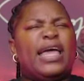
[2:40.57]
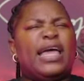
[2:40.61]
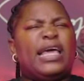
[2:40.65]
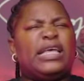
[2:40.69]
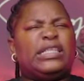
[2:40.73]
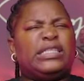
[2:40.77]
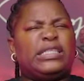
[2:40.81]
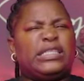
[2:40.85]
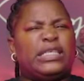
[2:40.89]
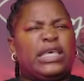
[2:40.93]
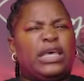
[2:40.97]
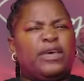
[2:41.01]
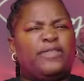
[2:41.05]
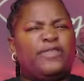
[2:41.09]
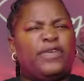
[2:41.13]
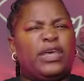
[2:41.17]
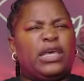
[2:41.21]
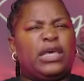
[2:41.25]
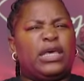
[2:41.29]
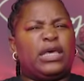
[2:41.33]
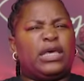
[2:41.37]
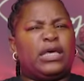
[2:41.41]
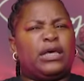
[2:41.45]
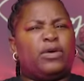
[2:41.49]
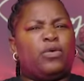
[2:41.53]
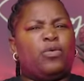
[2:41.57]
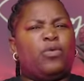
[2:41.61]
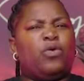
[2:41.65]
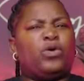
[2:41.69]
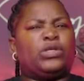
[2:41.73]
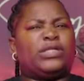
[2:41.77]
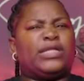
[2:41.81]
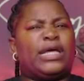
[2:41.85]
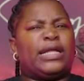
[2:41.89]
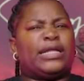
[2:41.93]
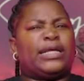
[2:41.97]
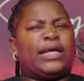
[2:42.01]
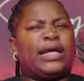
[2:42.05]
it's giving,
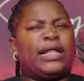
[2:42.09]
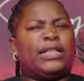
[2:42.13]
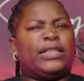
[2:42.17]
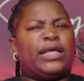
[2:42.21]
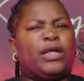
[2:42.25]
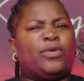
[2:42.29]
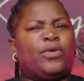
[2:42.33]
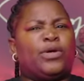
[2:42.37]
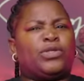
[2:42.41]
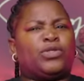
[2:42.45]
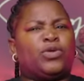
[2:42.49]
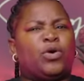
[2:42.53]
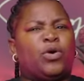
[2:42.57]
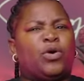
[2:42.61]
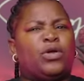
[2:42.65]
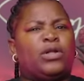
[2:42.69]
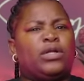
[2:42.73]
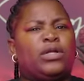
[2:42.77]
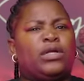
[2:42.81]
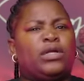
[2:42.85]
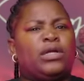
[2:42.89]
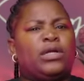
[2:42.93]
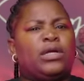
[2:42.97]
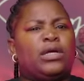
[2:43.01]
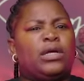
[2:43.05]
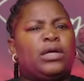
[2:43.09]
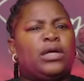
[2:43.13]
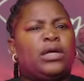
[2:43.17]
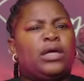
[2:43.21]
who's that girl that was on